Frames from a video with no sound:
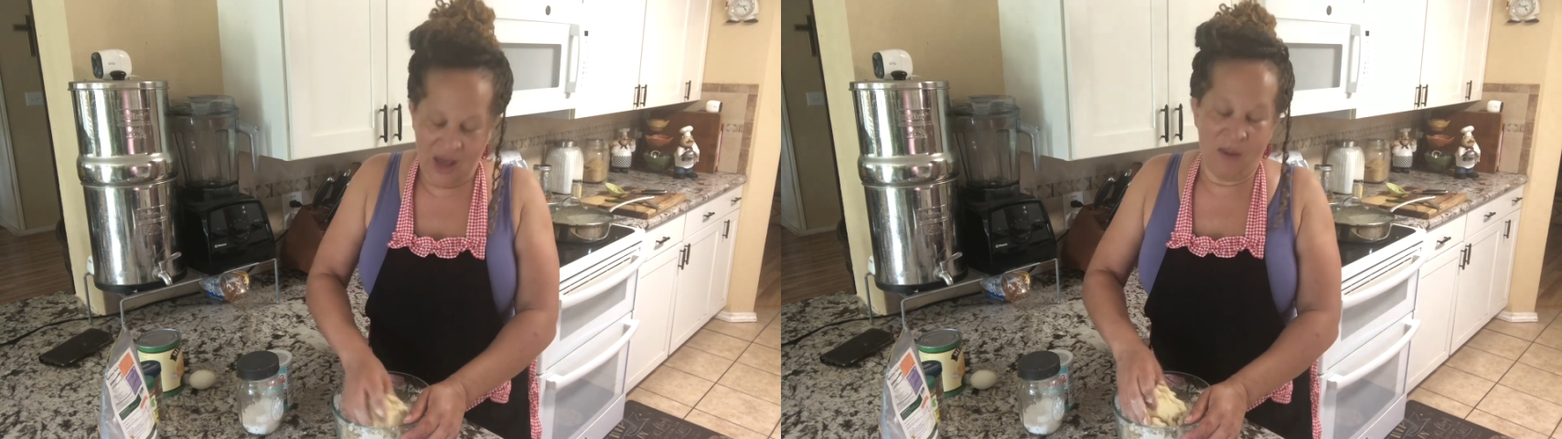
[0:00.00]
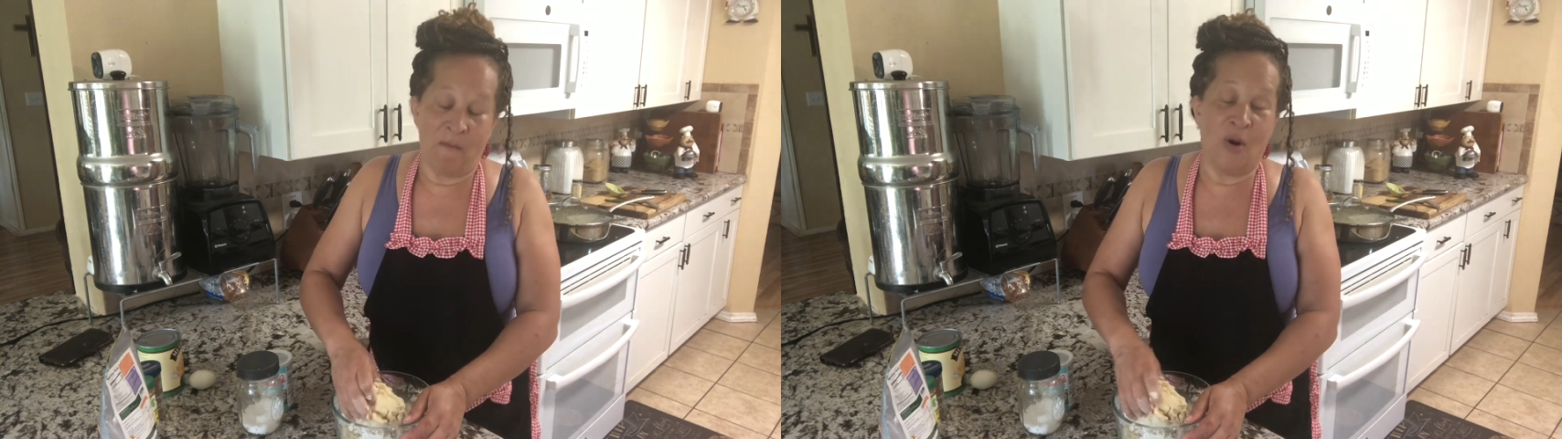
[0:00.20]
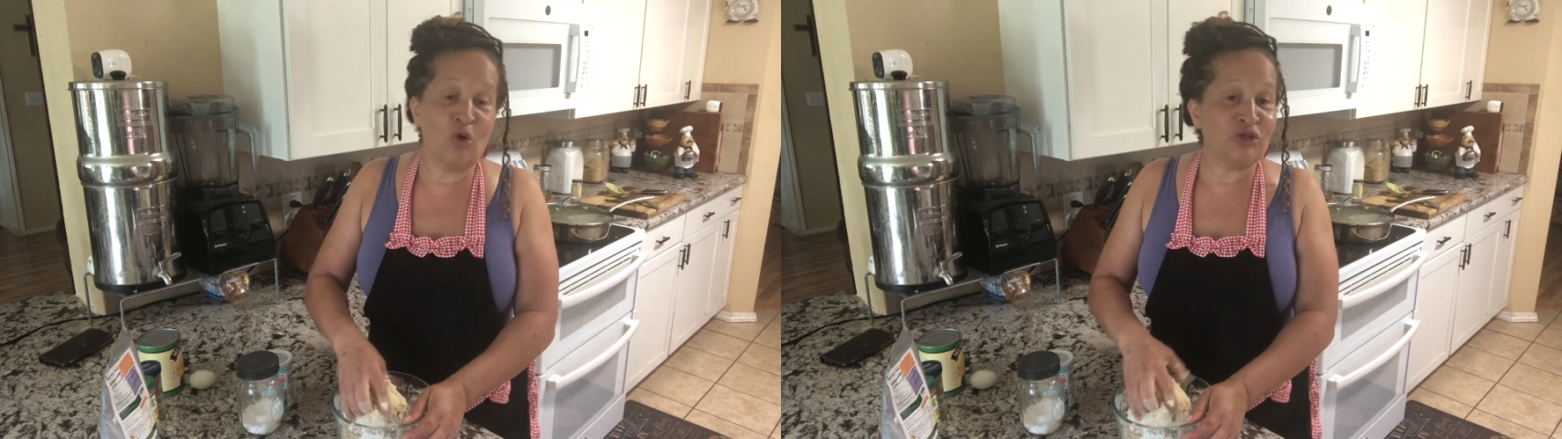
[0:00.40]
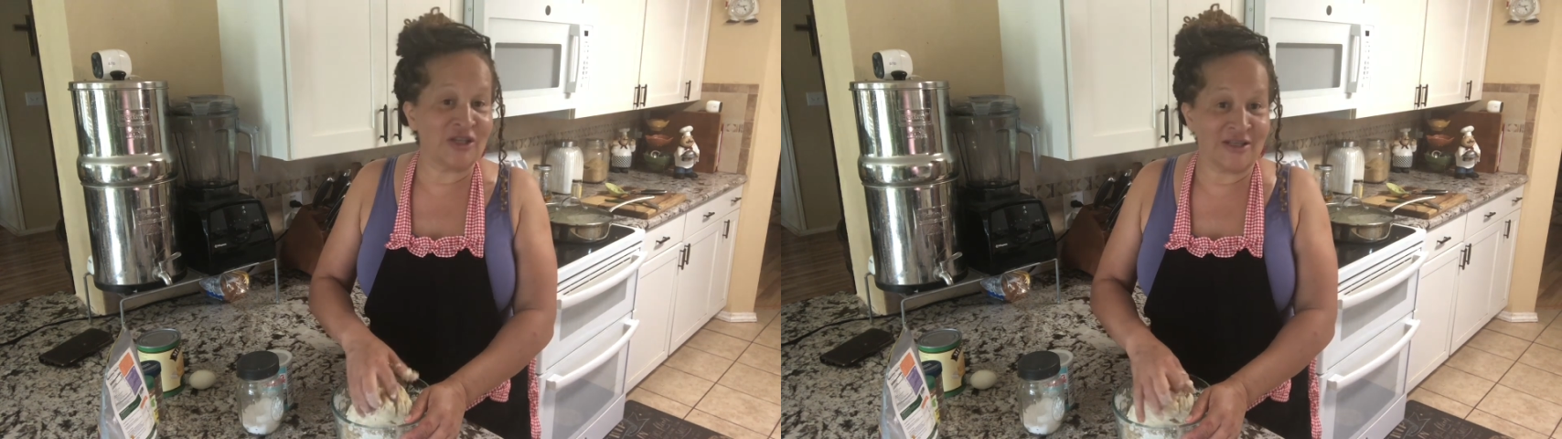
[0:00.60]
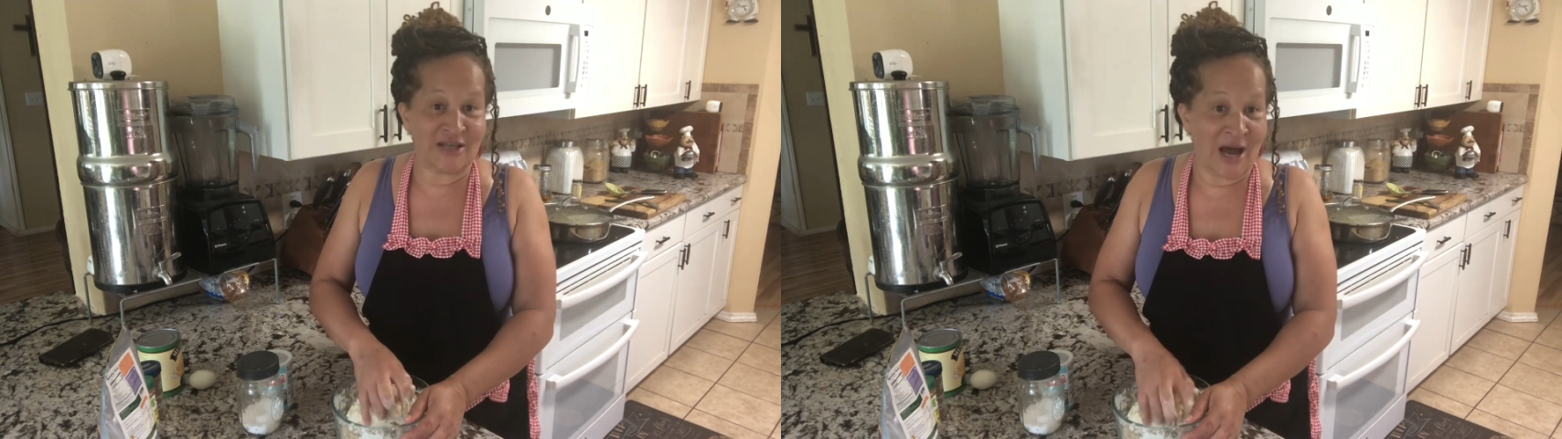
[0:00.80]
Most of
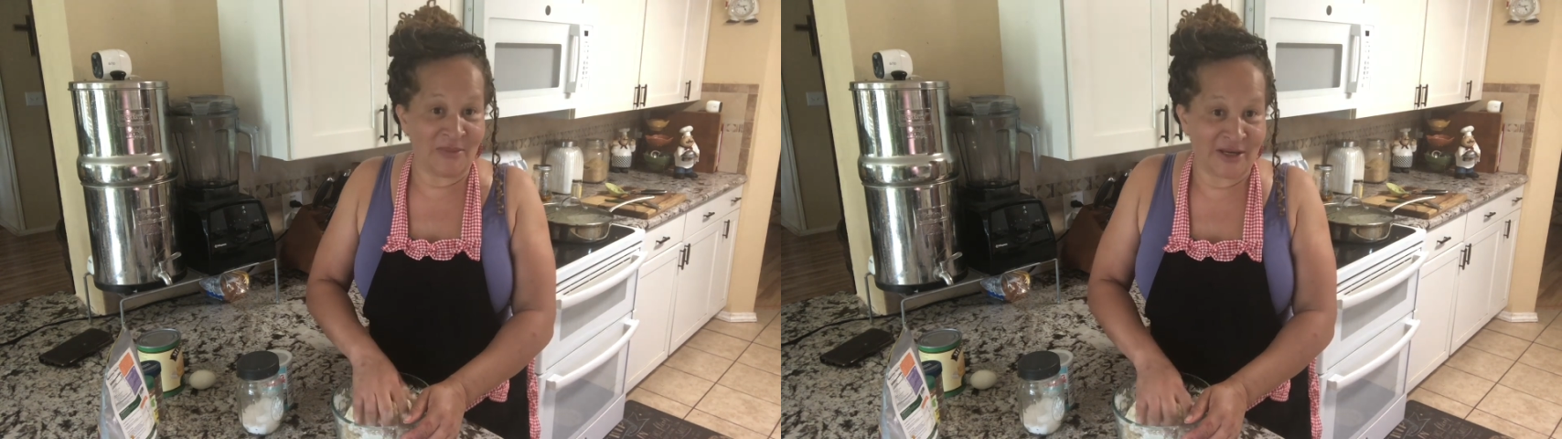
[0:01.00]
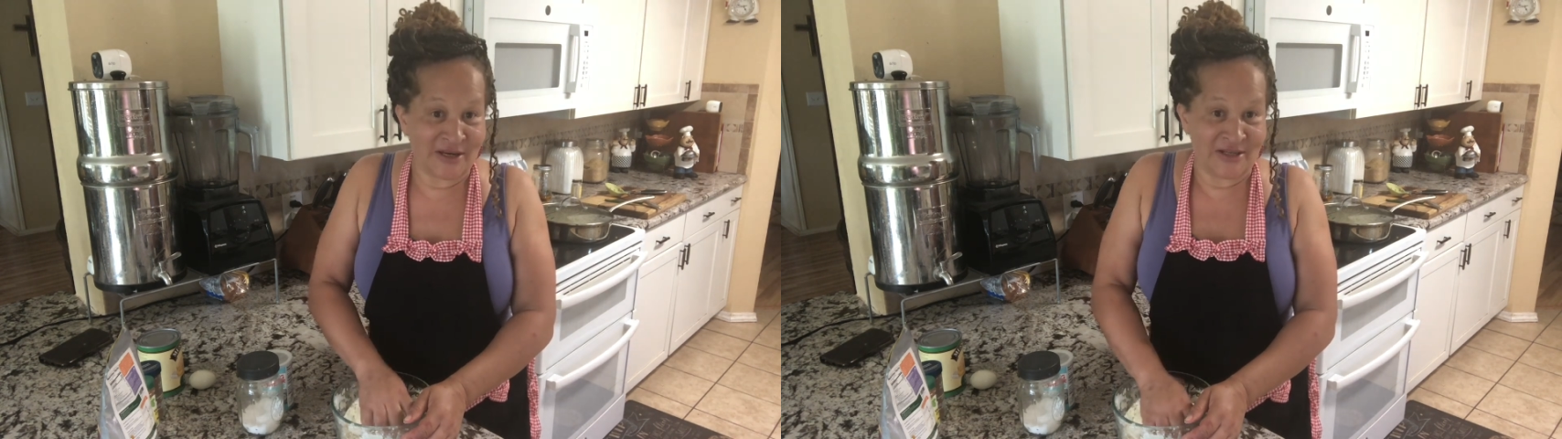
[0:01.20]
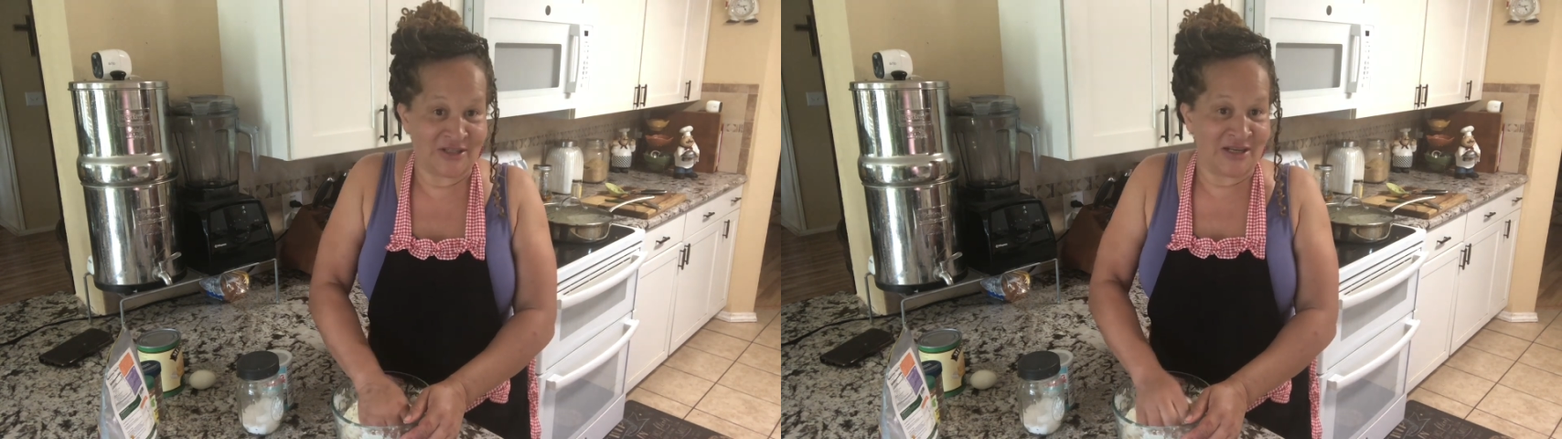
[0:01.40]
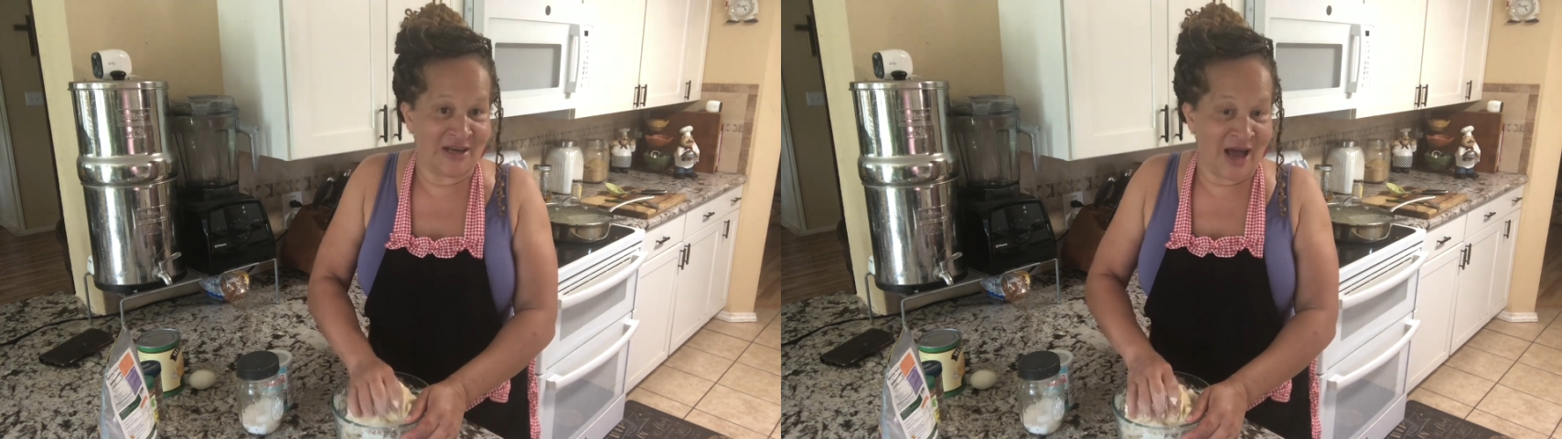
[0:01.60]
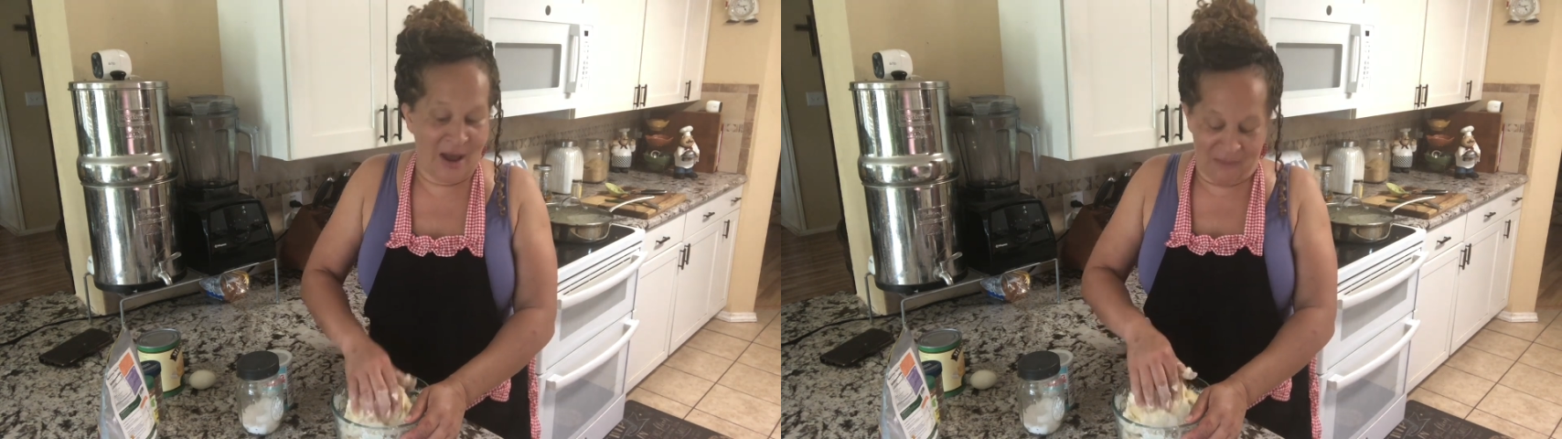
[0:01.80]
the time, the Kinish did
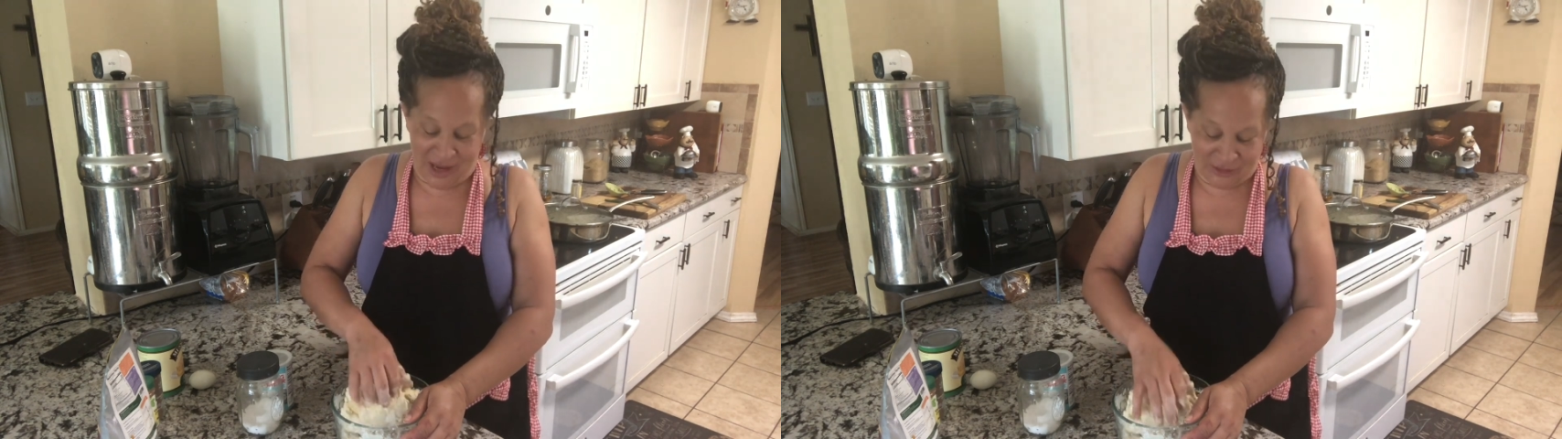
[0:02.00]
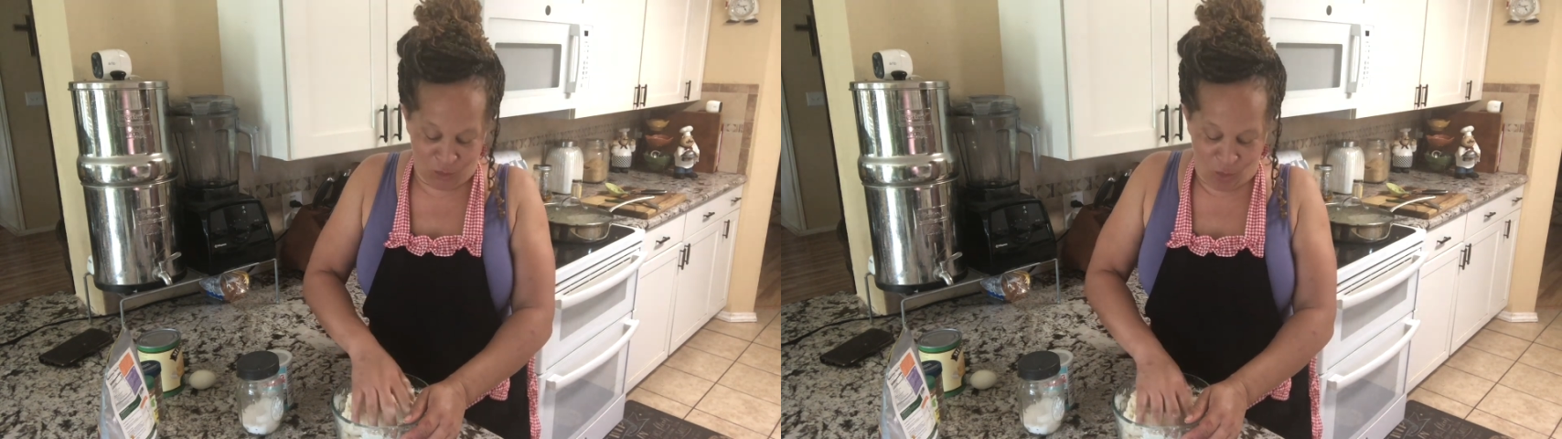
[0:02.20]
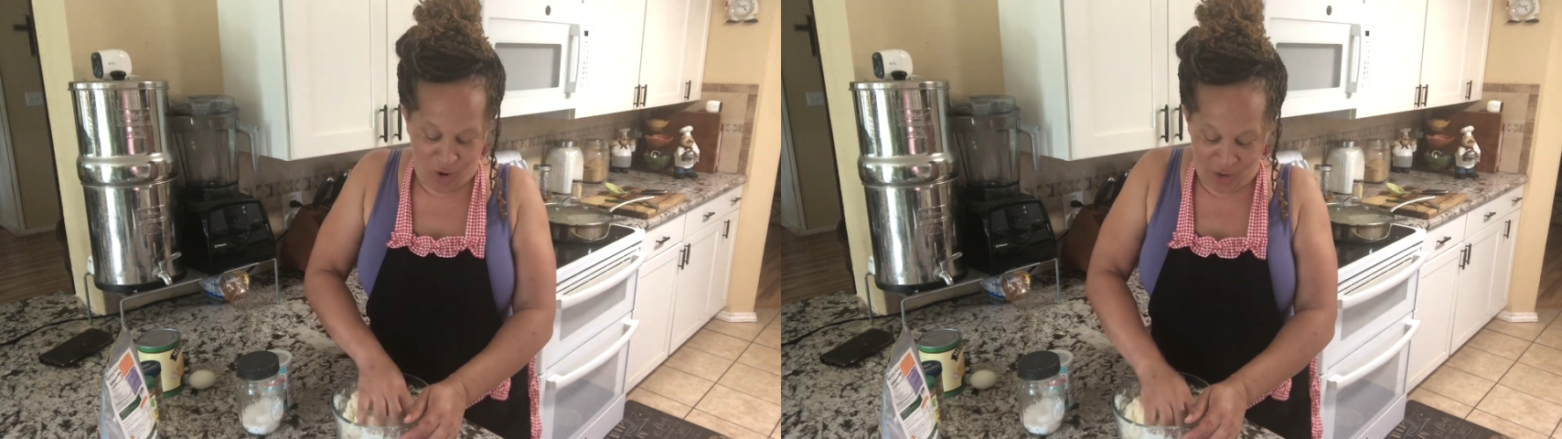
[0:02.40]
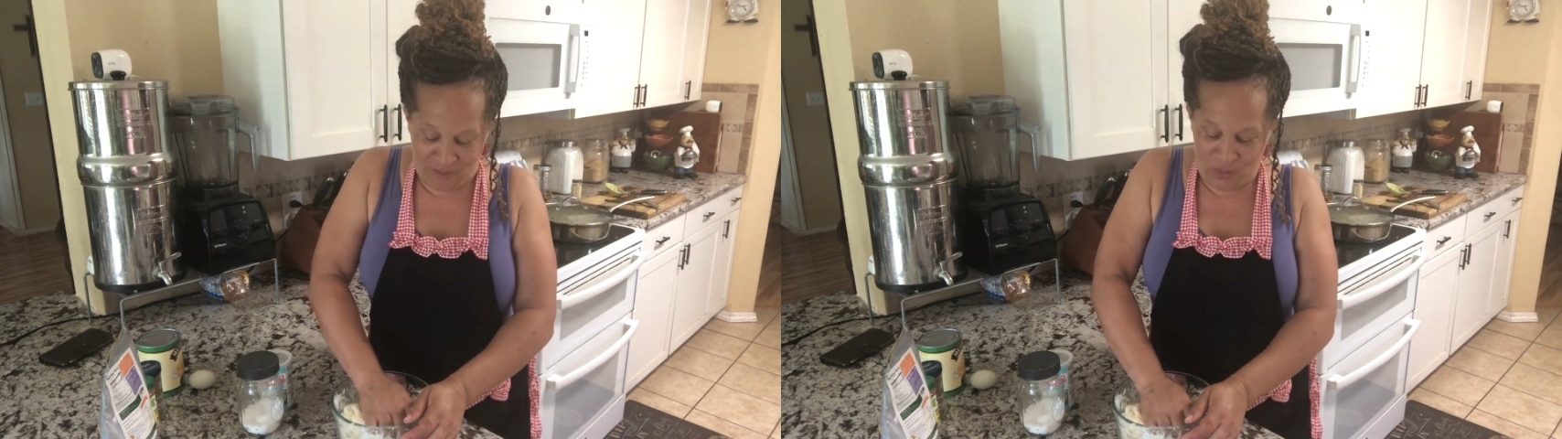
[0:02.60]
not make the walk.